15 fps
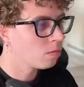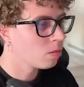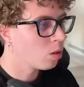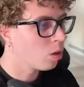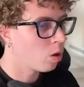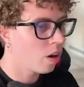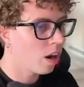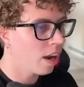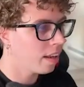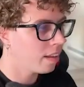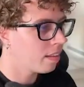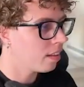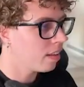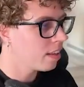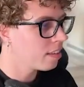Alright,
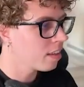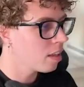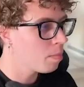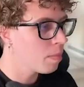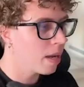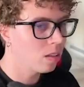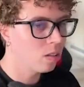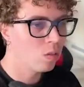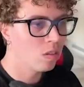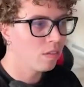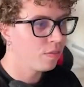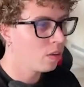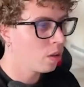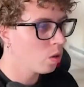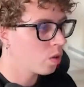let's get back to the
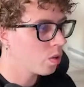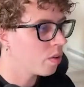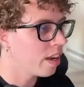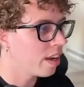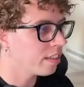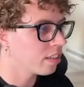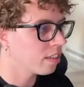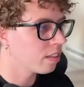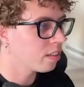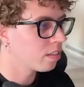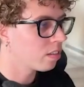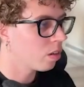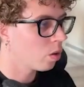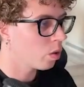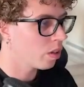flow creation.
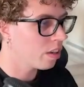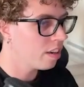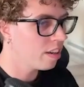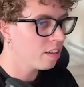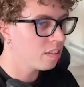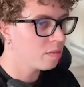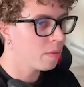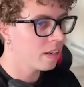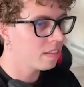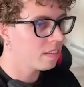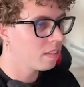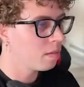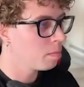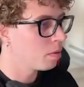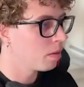So here is my
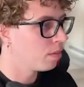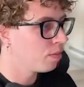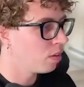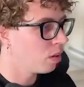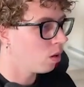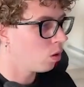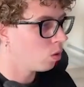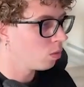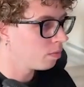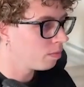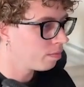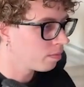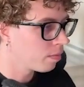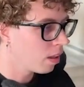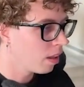simple flow,
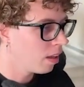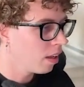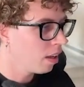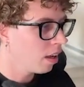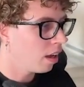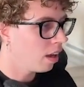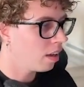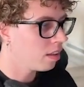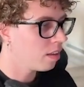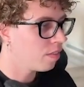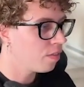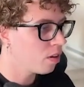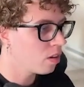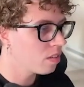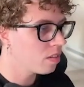and the
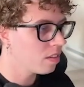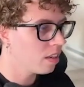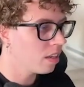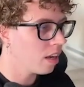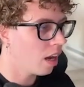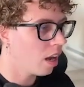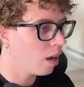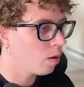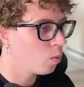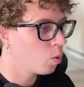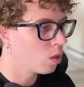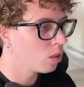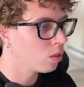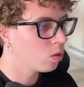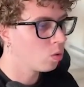first thing I
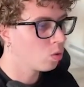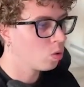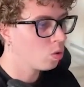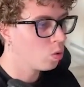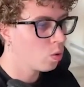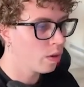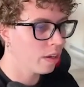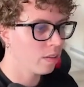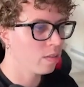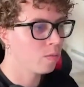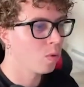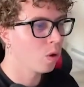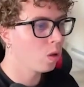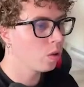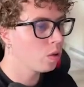want to do is
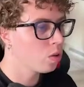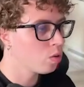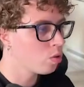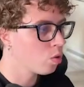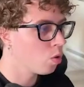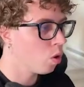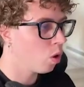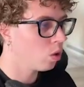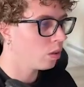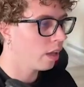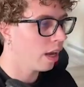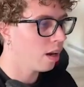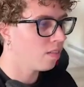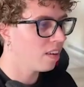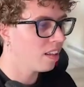walk you through all
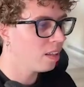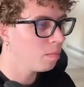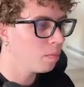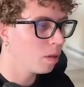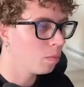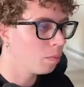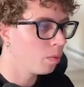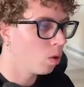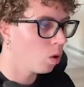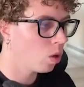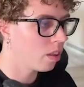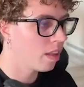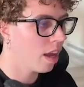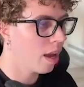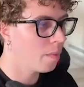the available
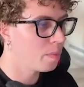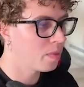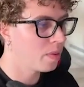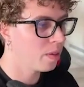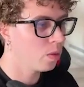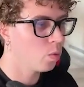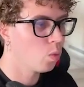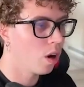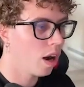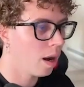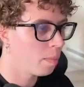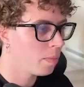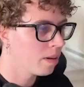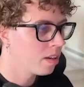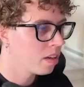block types in
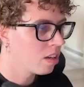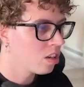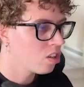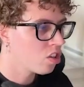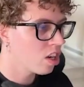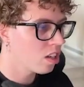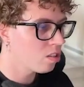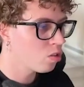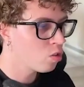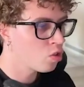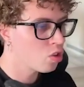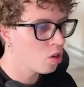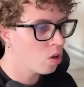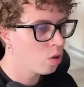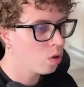WAP, just to
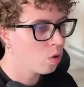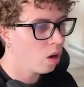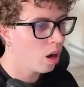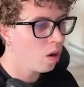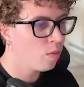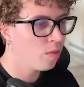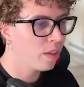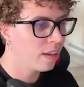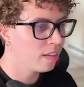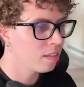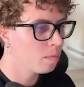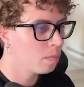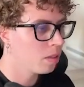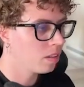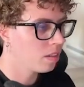show you how
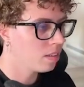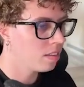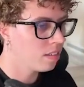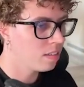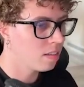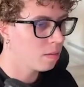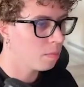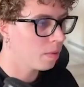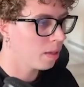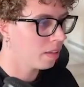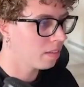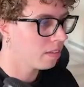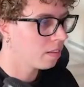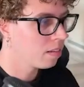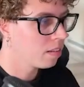flexible the system
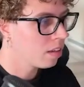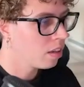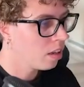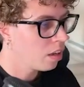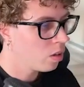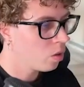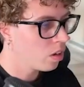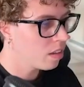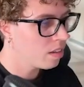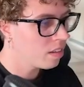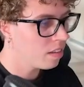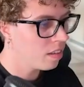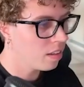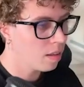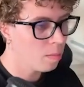is. You can
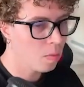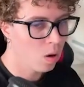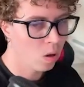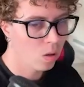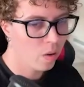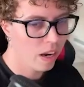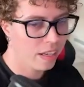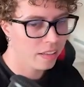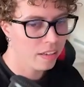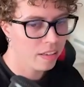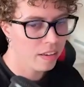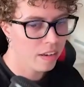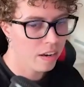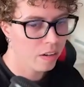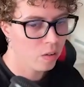see them all right
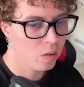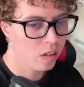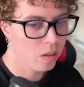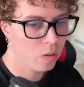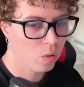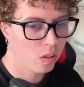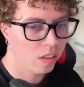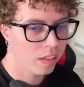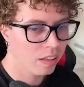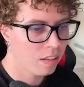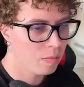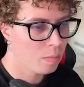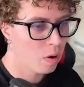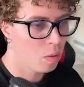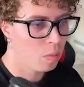here. You need to click
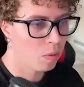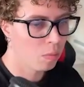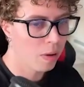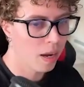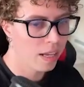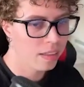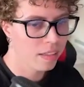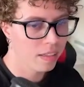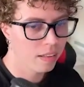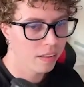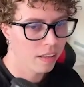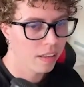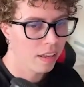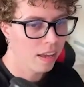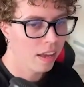this purple button
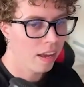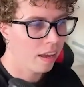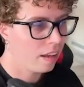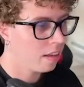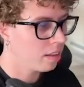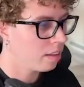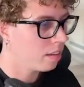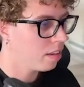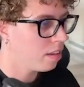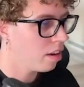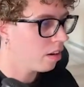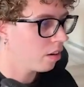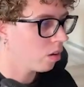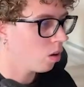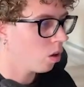and
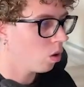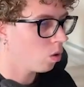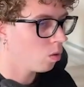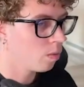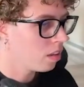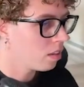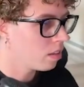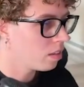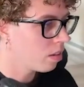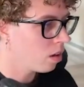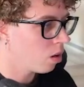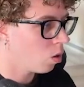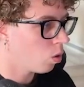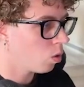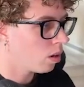here you go.
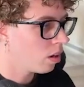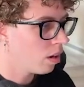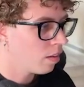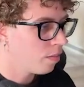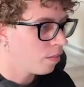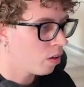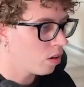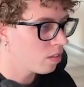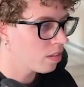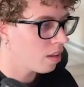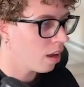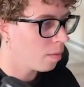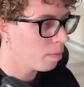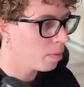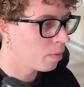So first
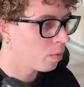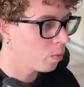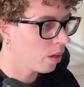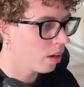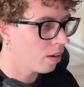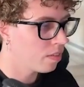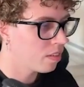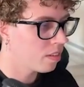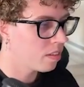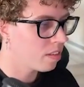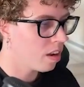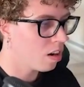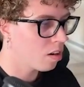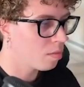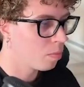up we have the
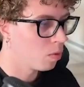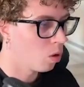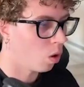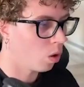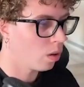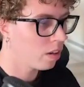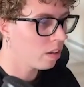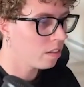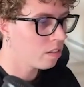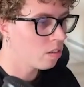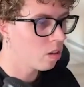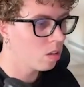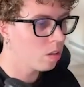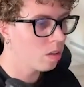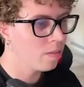start block. It's
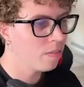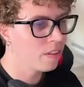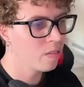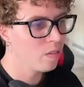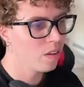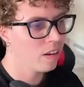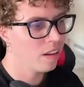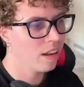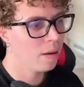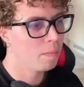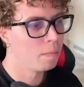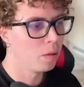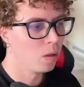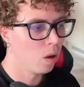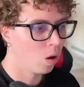not even really a
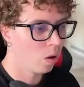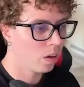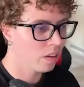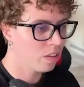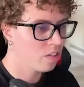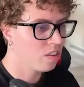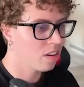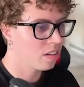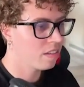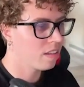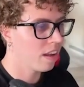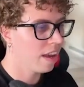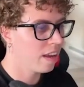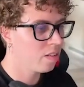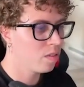block, it's just
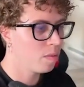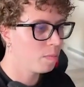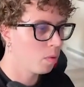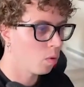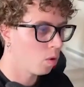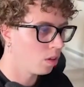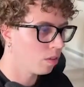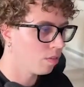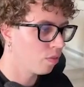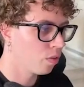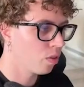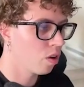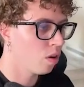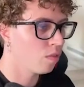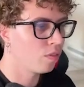the entry point for
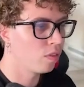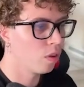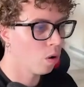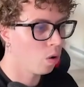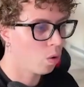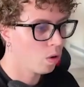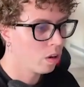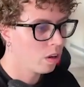your flow.